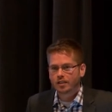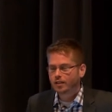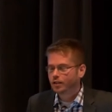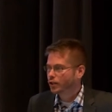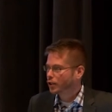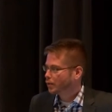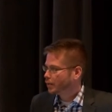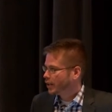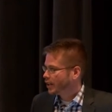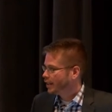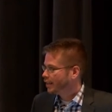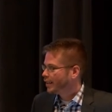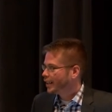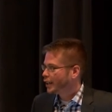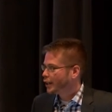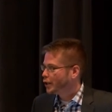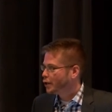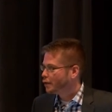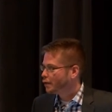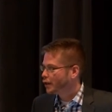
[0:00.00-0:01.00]
And so Marta,
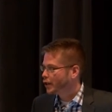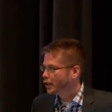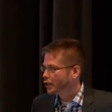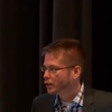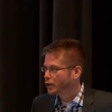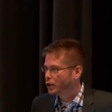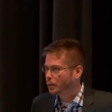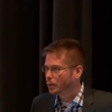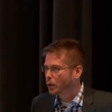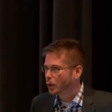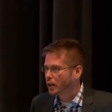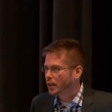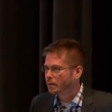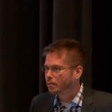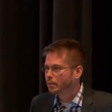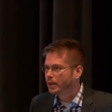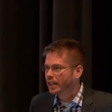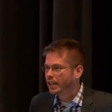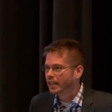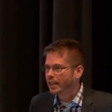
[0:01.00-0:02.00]
thank you for your support in
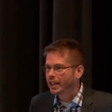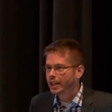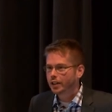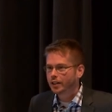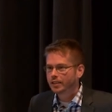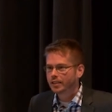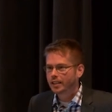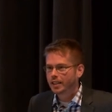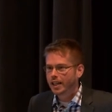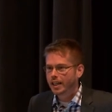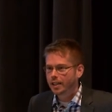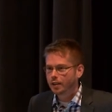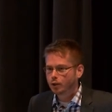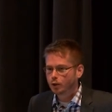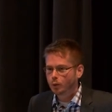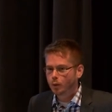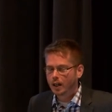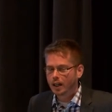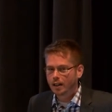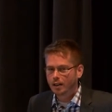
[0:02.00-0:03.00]
being here today as
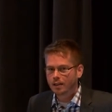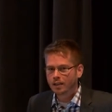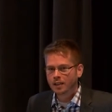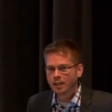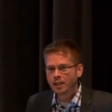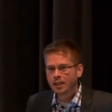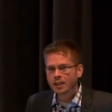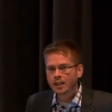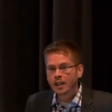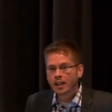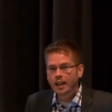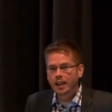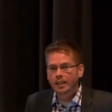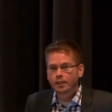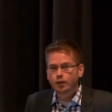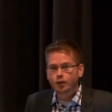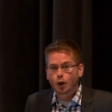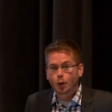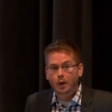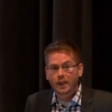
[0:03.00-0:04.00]
well.
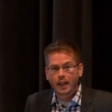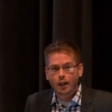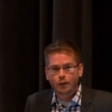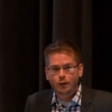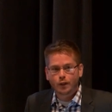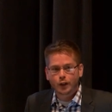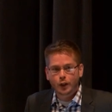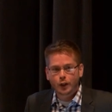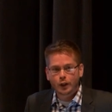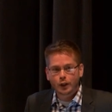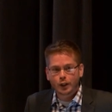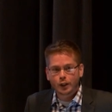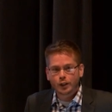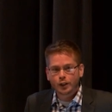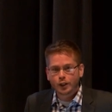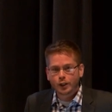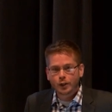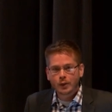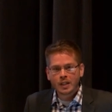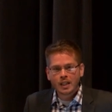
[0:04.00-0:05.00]
And so without further
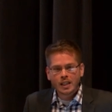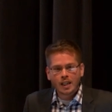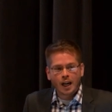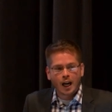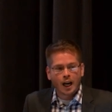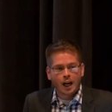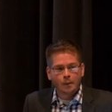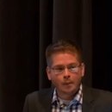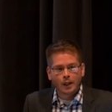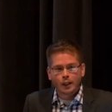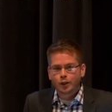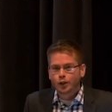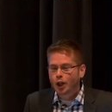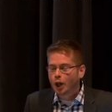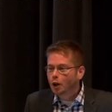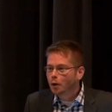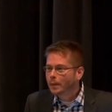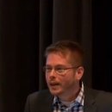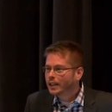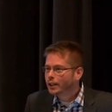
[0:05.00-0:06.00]
ado, a
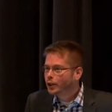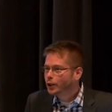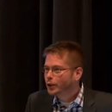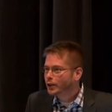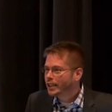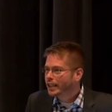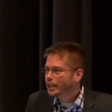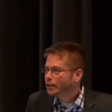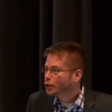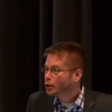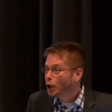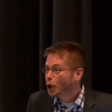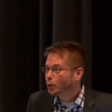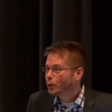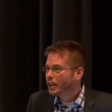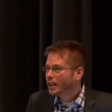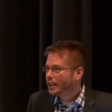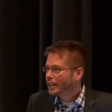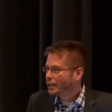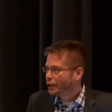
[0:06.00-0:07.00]
gentleman who needs no
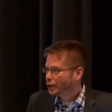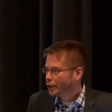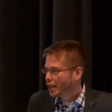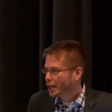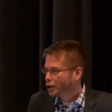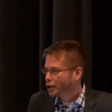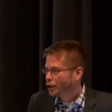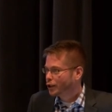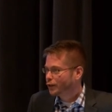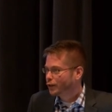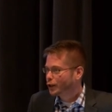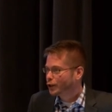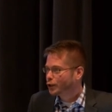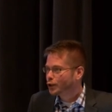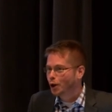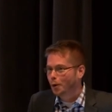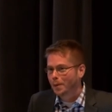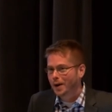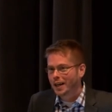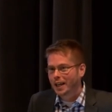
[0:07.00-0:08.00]
real introduction for
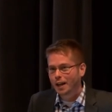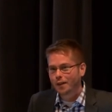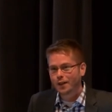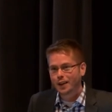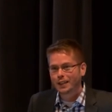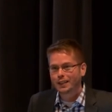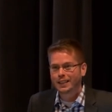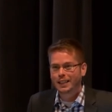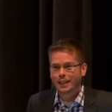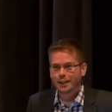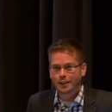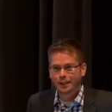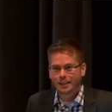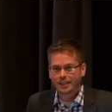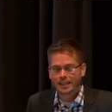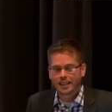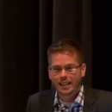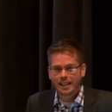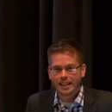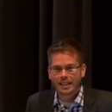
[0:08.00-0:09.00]
so many of us here
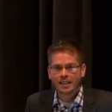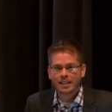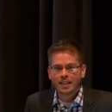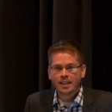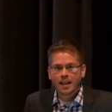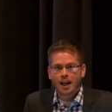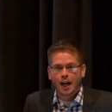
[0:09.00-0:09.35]
today,